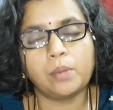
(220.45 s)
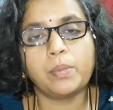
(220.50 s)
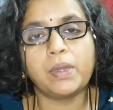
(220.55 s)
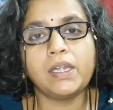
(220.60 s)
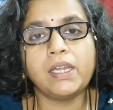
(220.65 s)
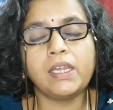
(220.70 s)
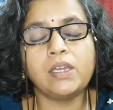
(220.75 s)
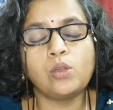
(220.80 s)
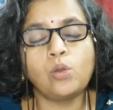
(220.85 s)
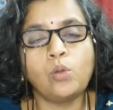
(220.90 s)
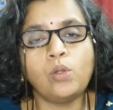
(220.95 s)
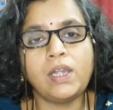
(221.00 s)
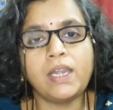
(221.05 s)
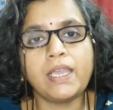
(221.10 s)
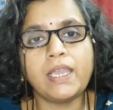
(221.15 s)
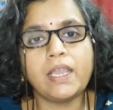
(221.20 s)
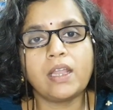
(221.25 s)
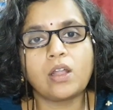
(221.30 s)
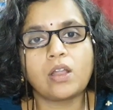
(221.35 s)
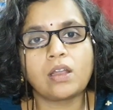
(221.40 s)
But it
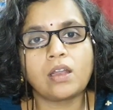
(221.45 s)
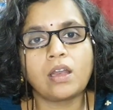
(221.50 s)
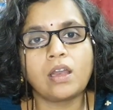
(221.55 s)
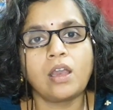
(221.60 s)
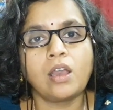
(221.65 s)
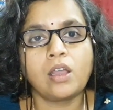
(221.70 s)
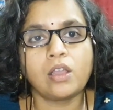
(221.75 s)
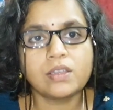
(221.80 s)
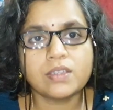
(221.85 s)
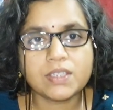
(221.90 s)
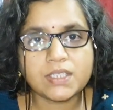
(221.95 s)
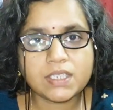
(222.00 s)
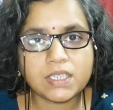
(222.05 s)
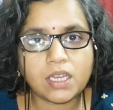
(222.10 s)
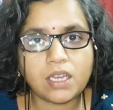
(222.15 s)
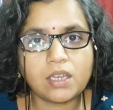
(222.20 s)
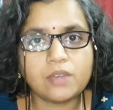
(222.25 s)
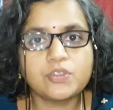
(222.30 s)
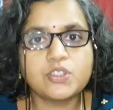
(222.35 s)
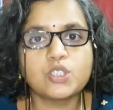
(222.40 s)
only
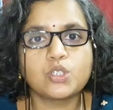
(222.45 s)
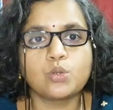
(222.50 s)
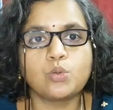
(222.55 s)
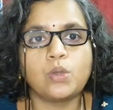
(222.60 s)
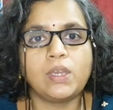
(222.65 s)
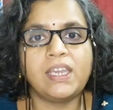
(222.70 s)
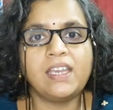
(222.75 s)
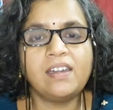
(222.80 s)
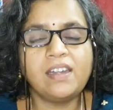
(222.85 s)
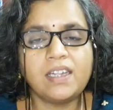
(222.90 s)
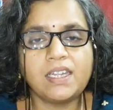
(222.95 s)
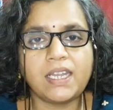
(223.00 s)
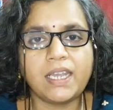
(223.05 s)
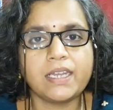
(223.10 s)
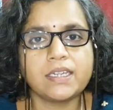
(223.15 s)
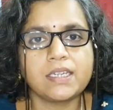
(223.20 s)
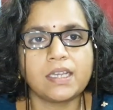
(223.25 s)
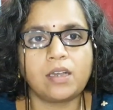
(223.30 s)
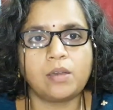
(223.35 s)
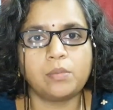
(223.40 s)
serves to
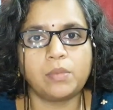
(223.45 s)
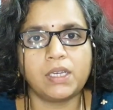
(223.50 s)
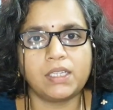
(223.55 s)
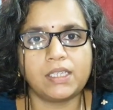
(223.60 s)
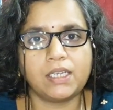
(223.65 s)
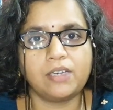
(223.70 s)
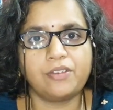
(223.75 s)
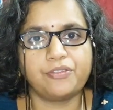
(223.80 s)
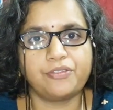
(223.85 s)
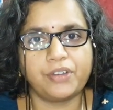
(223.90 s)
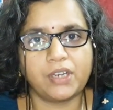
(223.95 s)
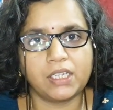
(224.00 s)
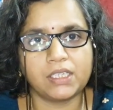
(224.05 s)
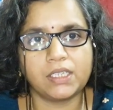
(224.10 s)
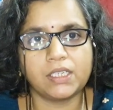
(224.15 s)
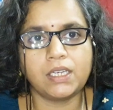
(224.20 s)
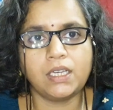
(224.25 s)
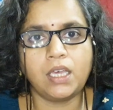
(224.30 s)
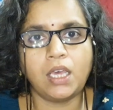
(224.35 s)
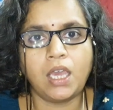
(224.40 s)
irritate her mother
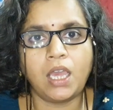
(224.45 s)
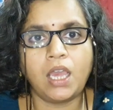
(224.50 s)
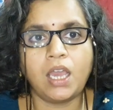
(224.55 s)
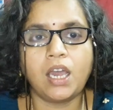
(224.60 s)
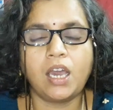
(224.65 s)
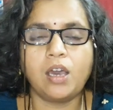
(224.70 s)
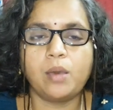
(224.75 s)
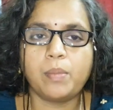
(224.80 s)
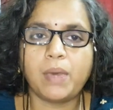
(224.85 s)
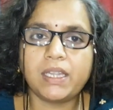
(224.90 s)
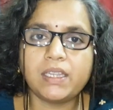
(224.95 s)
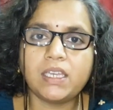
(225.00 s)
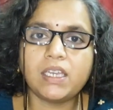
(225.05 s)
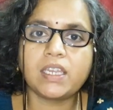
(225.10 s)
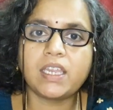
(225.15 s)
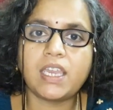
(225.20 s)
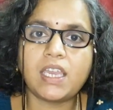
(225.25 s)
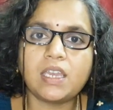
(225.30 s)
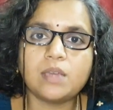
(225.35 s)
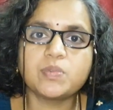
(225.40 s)
further. Her
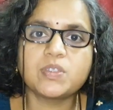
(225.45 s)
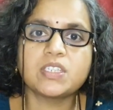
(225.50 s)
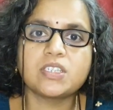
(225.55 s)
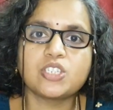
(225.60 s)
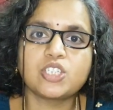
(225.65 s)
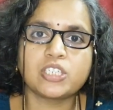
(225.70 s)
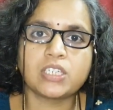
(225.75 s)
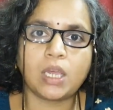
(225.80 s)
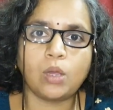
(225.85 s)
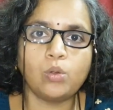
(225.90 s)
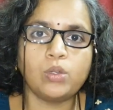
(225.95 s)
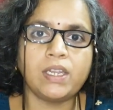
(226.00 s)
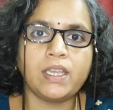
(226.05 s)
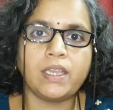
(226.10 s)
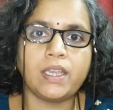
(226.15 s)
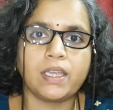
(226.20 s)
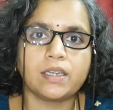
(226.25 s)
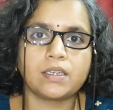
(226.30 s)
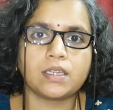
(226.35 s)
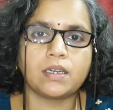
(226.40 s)
mother keeps
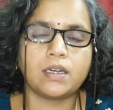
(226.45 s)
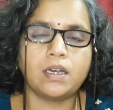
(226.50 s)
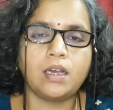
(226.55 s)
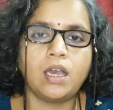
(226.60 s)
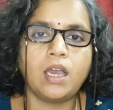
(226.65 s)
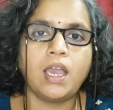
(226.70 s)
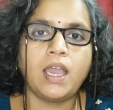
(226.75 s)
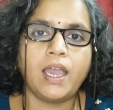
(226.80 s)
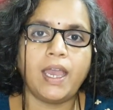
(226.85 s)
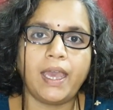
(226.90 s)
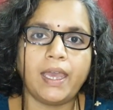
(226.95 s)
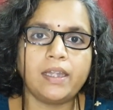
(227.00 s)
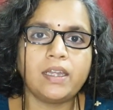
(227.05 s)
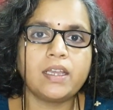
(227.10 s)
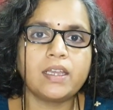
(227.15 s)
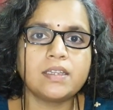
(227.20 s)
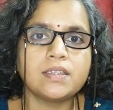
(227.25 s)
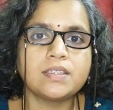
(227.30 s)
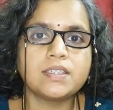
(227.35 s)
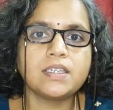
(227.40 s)
shouting at her
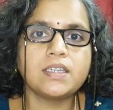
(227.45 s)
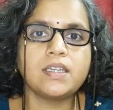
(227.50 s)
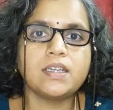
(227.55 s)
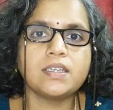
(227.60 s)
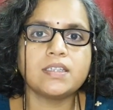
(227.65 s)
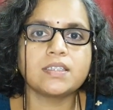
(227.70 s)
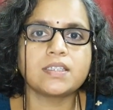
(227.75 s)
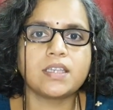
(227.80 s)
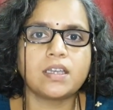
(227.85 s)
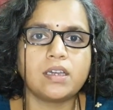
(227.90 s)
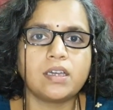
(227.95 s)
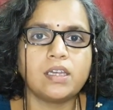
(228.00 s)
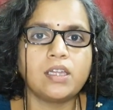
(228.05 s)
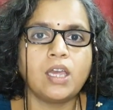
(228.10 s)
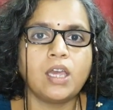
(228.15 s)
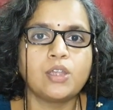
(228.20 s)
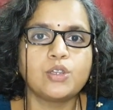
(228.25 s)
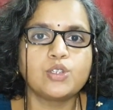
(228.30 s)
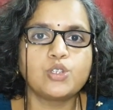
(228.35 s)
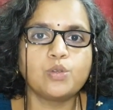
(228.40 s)
and considers her
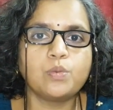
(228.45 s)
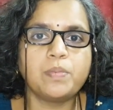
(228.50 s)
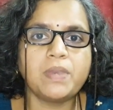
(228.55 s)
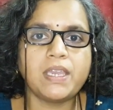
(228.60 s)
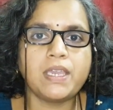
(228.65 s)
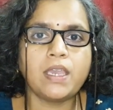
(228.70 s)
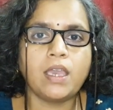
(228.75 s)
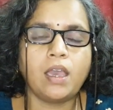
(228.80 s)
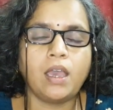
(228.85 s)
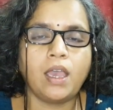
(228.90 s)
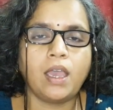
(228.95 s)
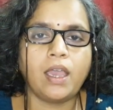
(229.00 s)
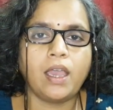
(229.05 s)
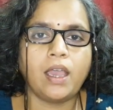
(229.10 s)
to be